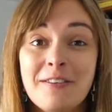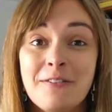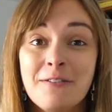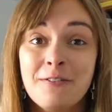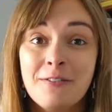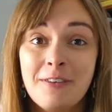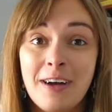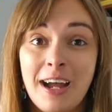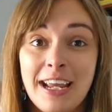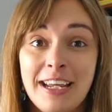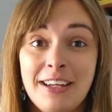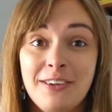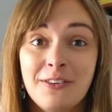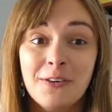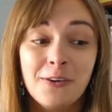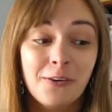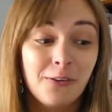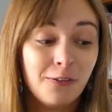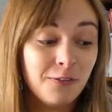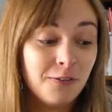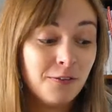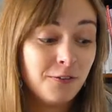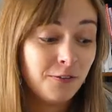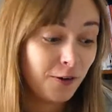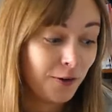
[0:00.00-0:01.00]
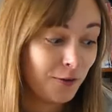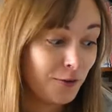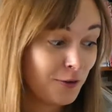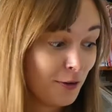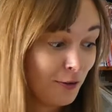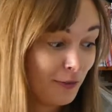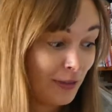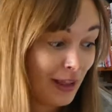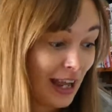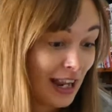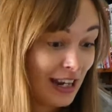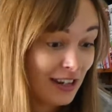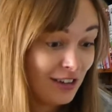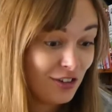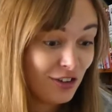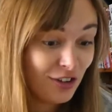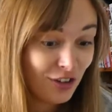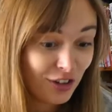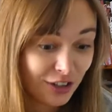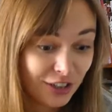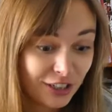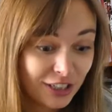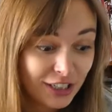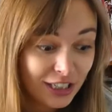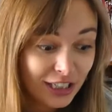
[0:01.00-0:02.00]
final photo that I
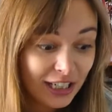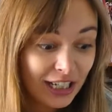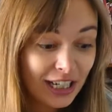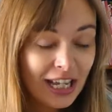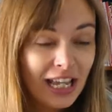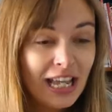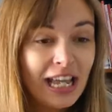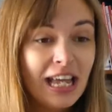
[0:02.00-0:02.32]
took.